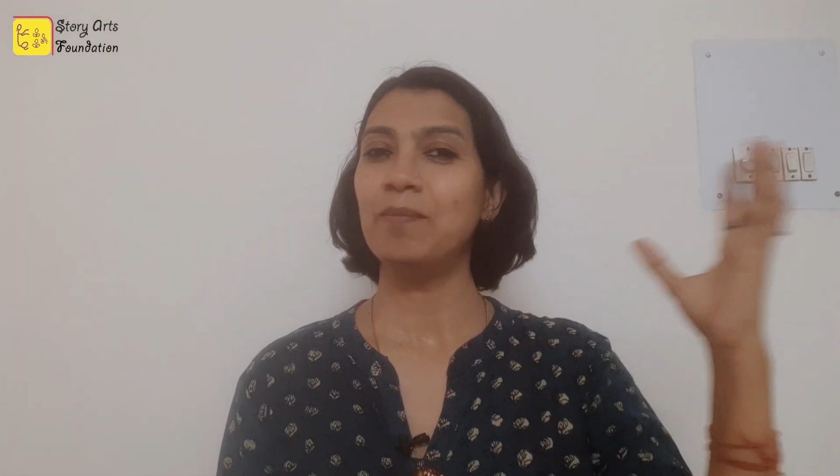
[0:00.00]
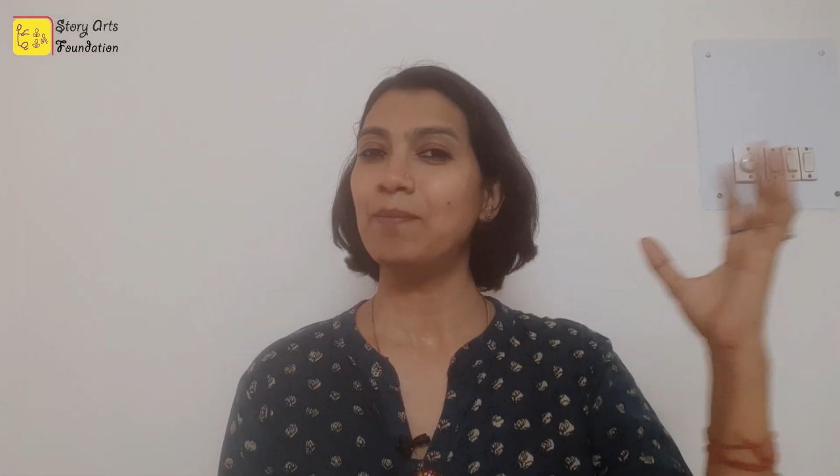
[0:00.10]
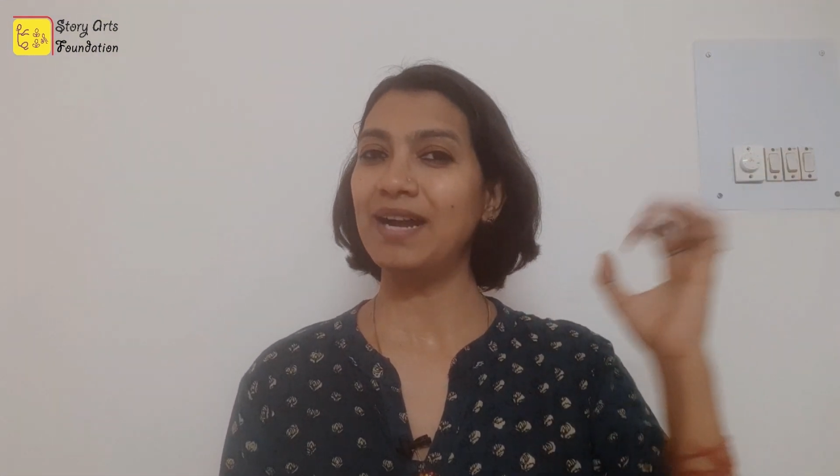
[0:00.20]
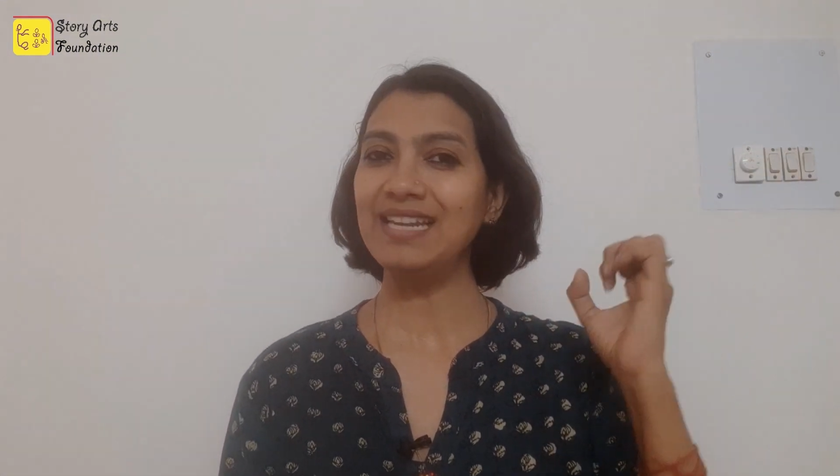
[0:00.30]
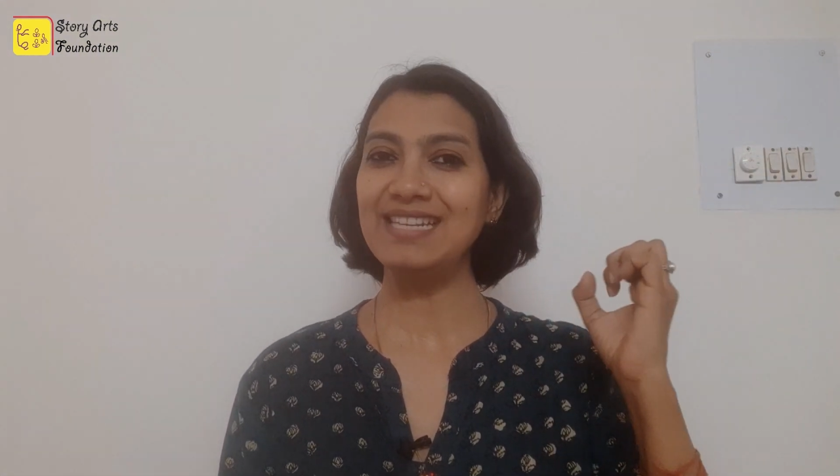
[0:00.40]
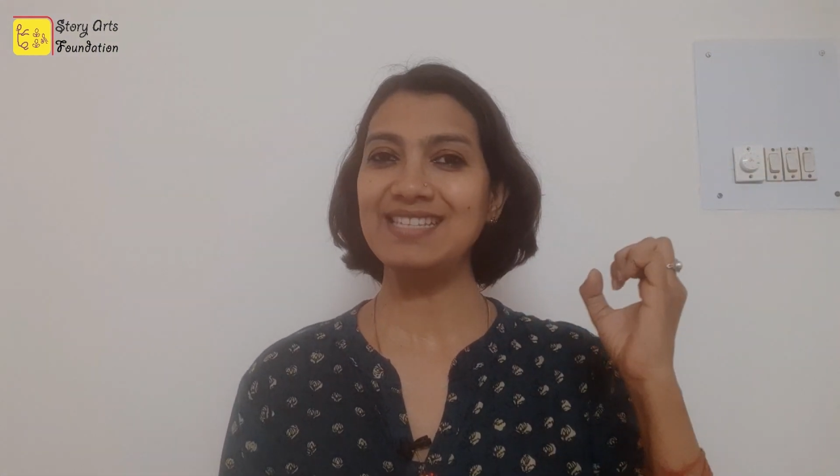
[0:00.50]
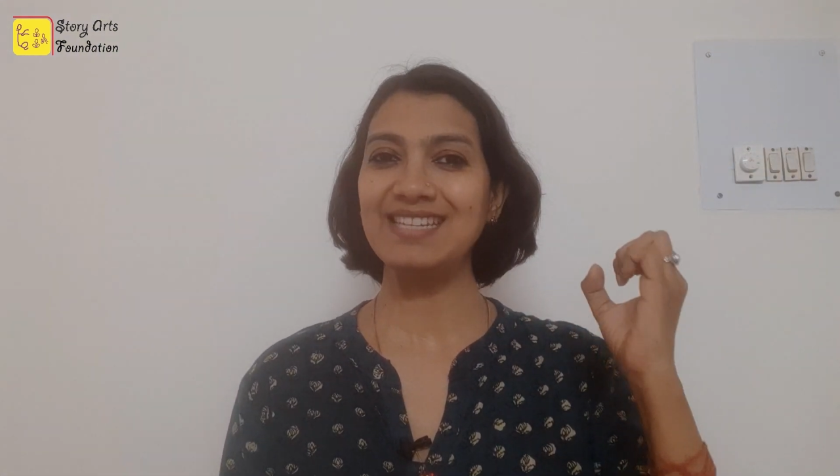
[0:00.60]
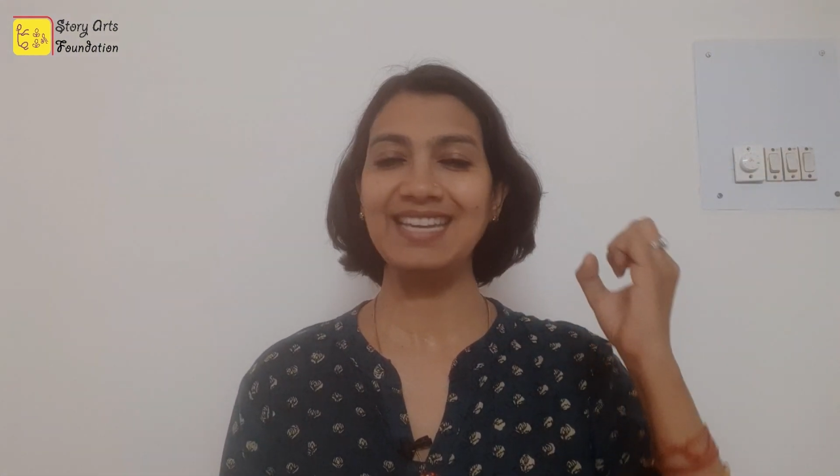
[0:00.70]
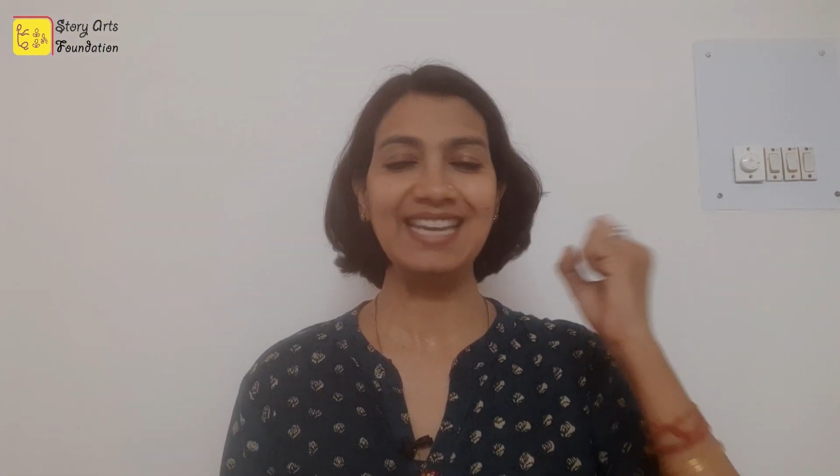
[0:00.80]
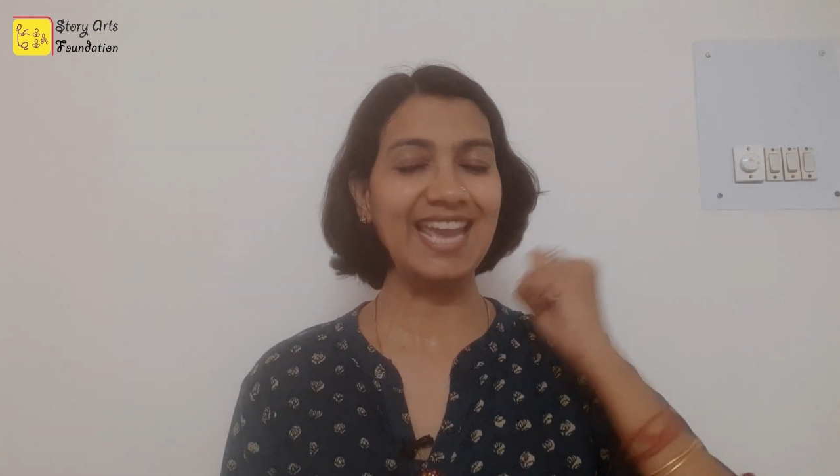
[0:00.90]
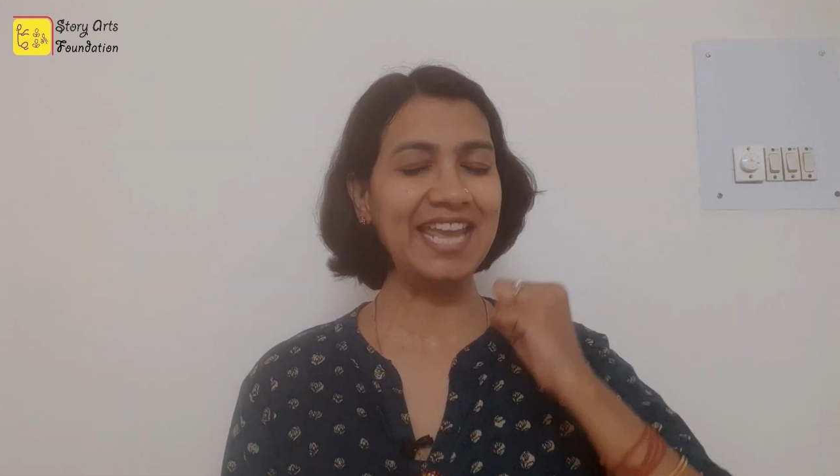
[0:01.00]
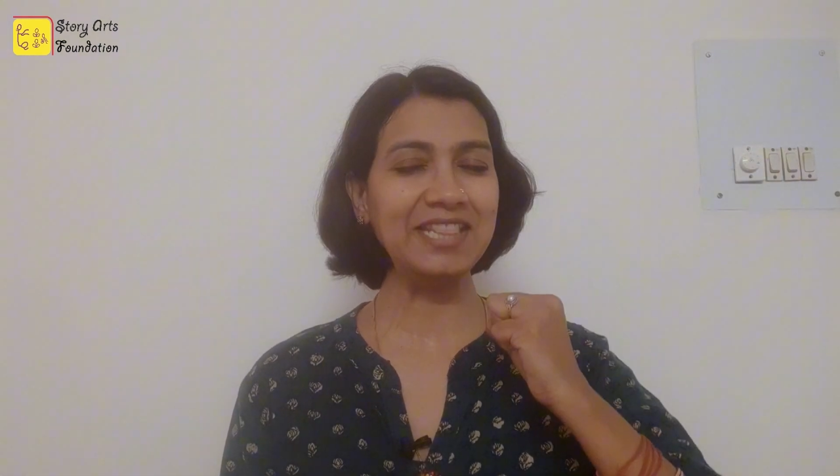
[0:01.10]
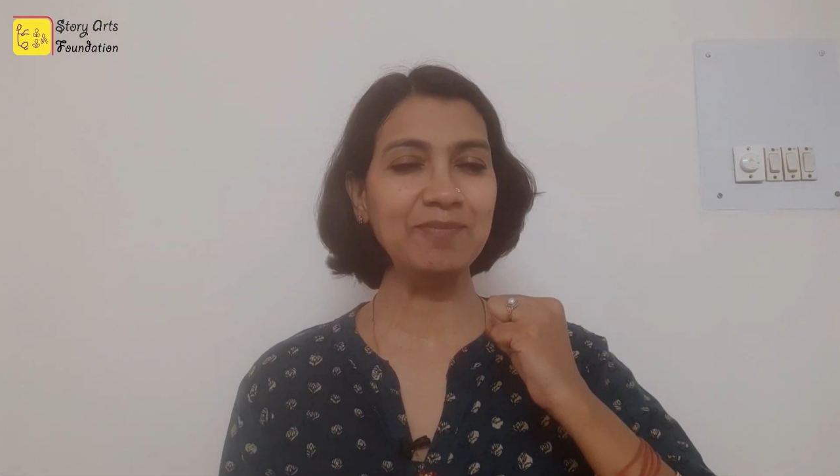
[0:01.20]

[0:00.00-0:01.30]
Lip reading: by listening in the